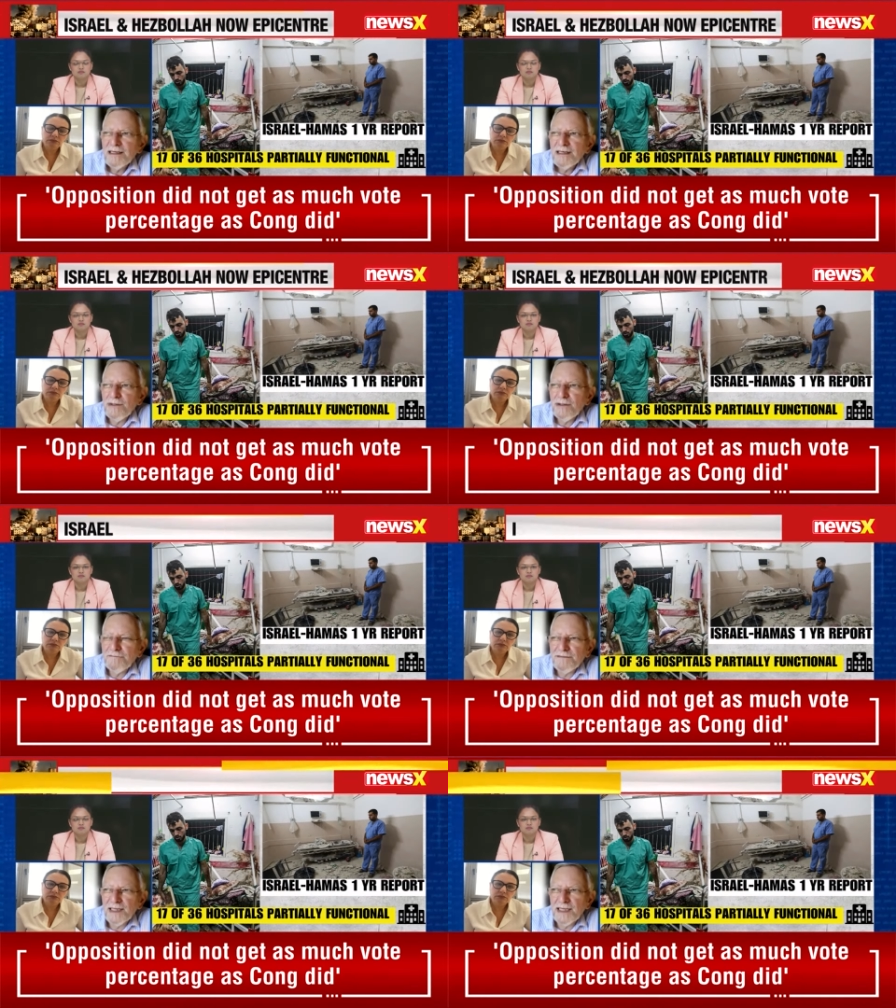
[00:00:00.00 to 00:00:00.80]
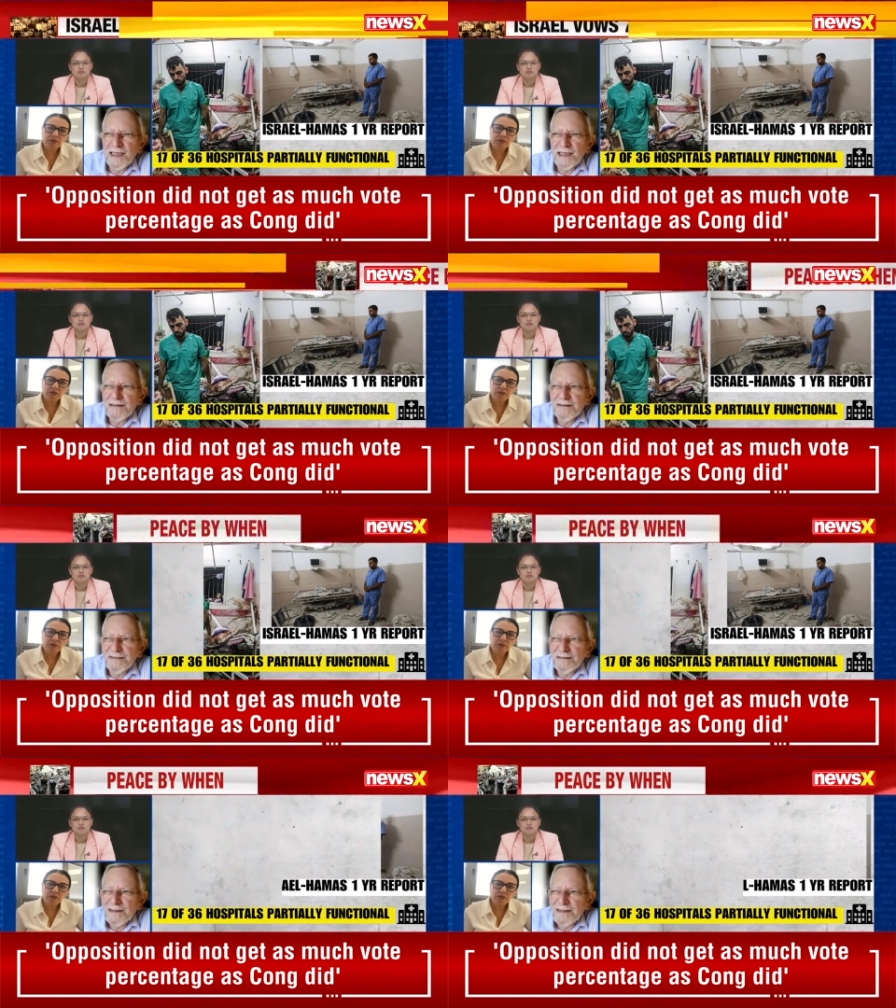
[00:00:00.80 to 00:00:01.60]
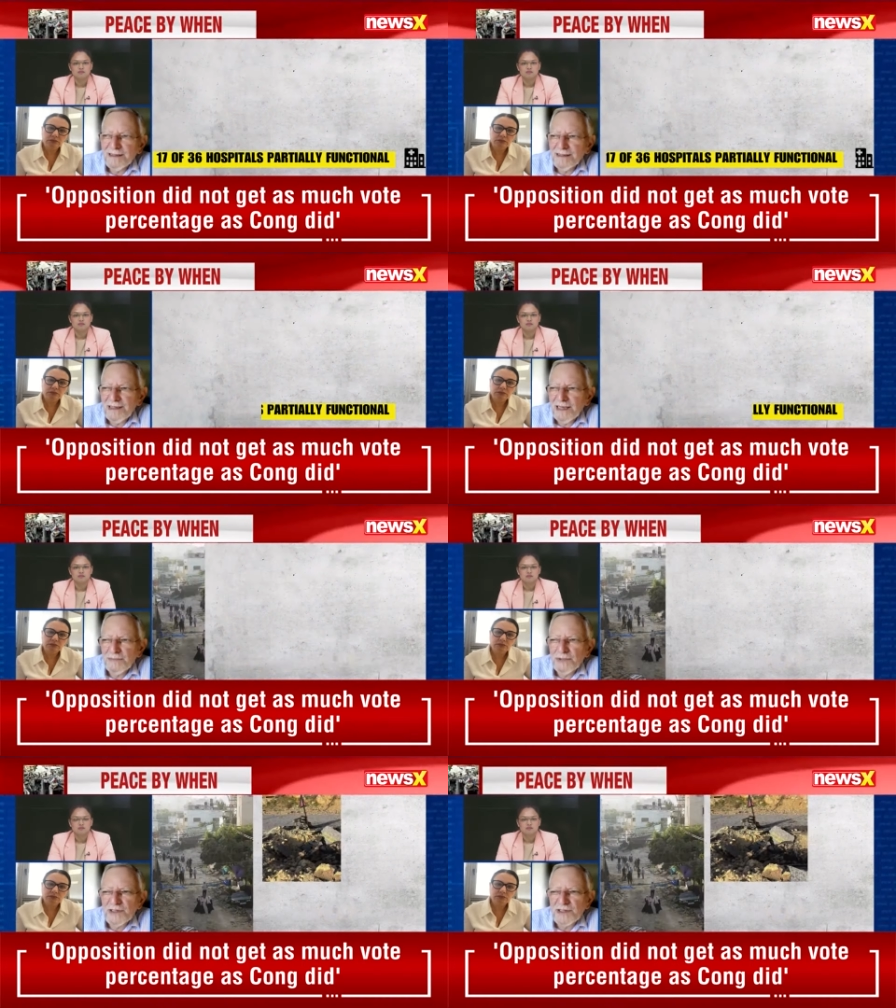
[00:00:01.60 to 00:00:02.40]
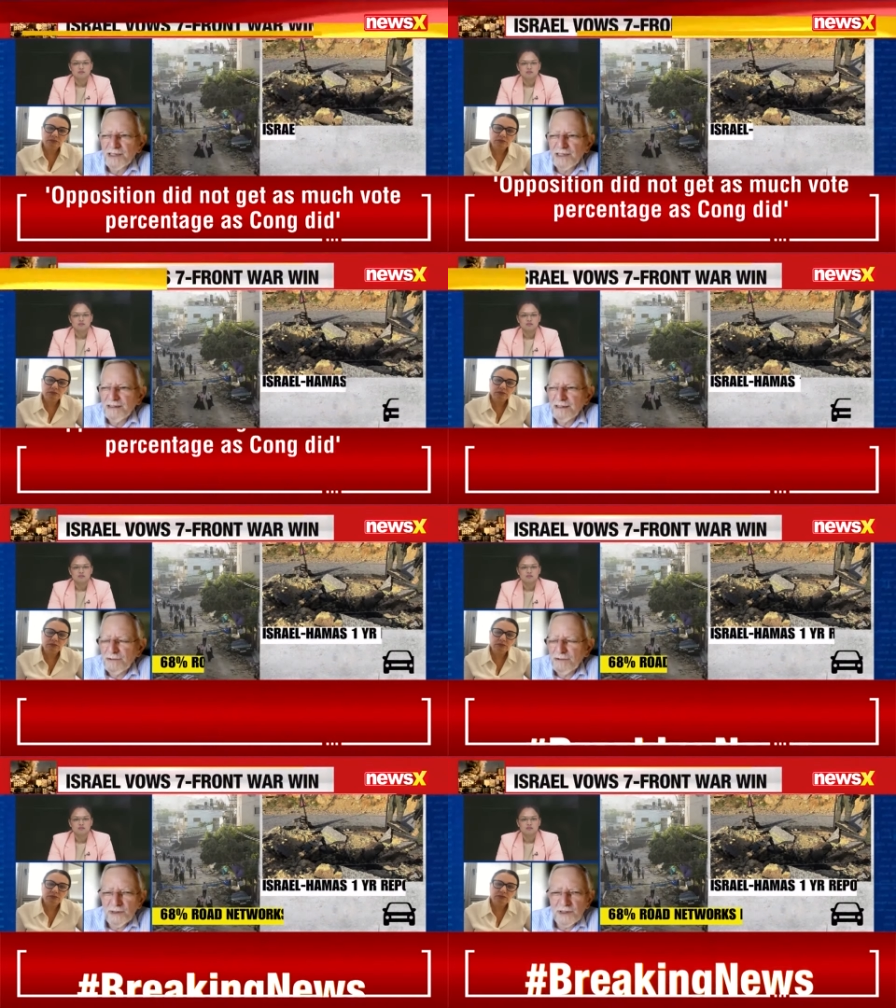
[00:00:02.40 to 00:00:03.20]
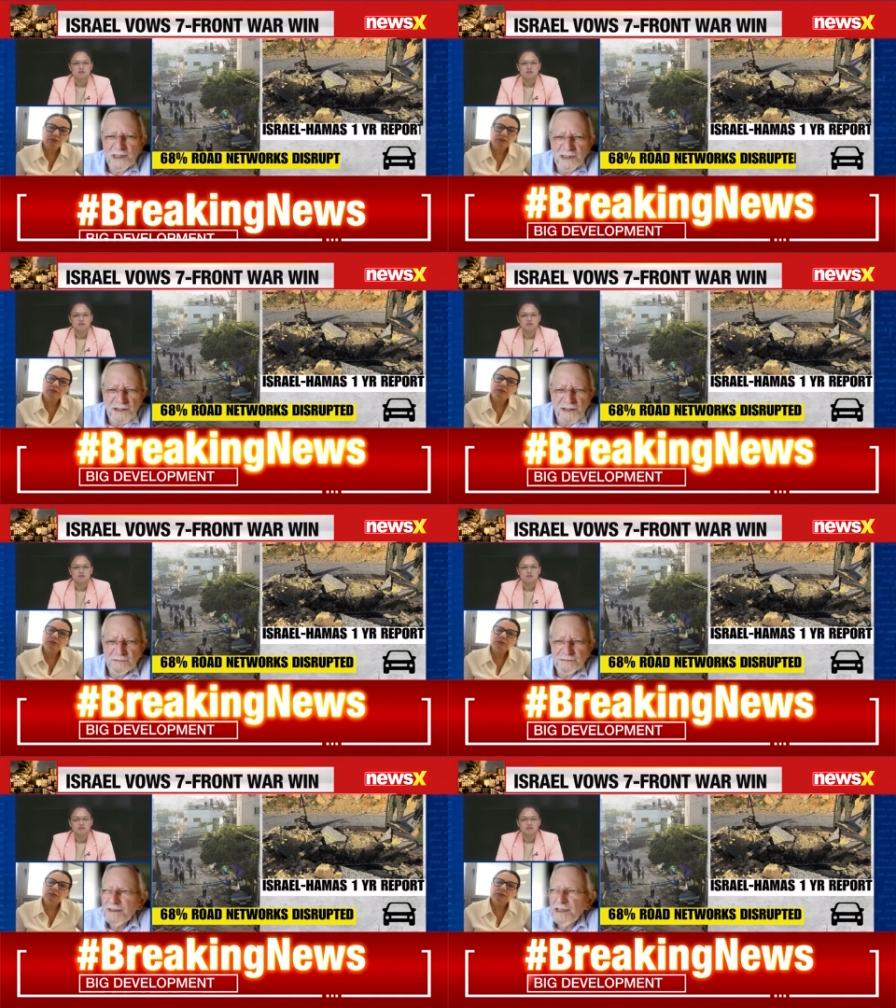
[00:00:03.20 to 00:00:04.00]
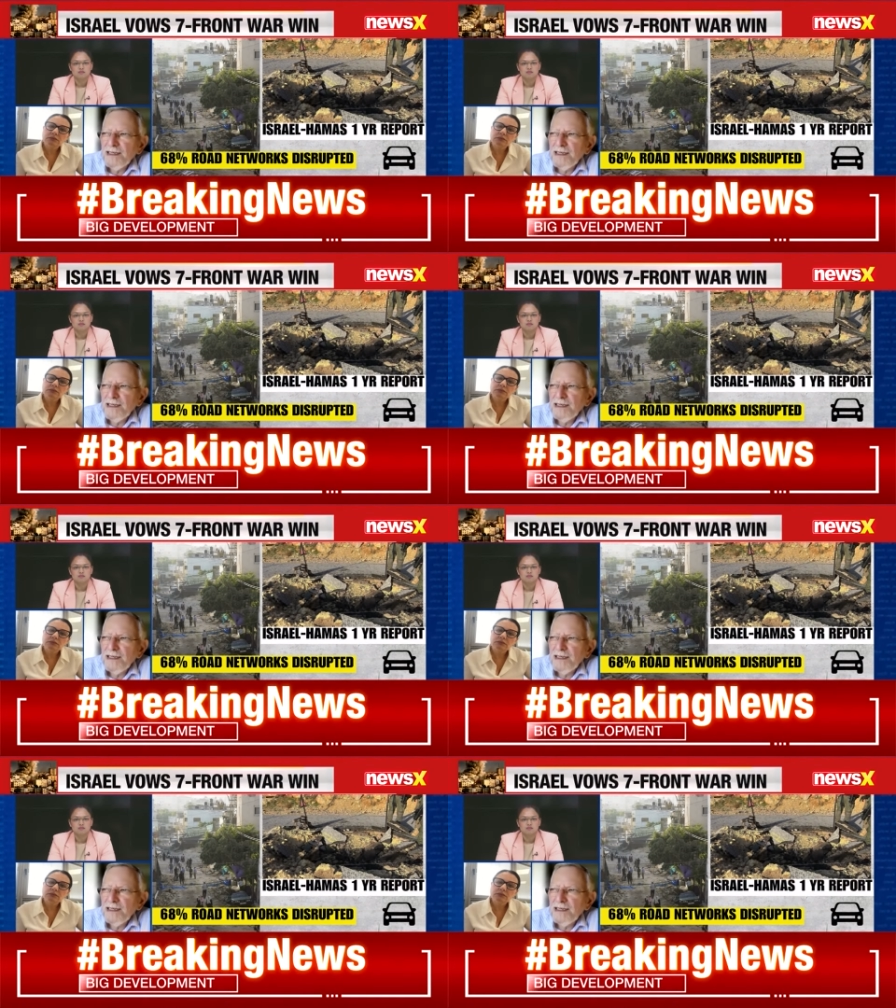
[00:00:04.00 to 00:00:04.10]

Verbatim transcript: who are flinging uh, unprecedented quantities of